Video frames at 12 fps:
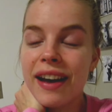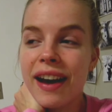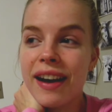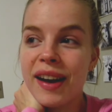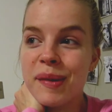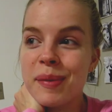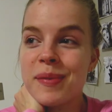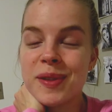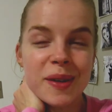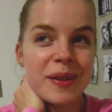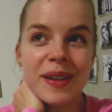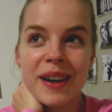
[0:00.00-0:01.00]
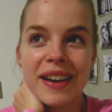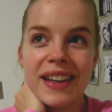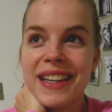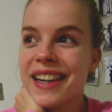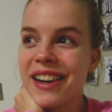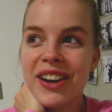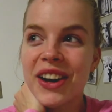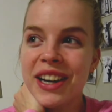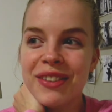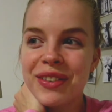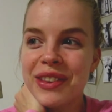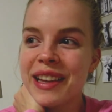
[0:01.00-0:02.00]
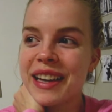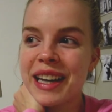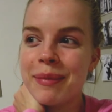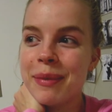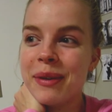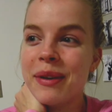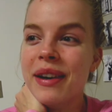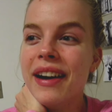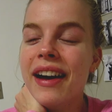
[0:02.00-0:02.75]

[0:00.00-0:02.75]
Um, I'm so tired, I can't even think anymore.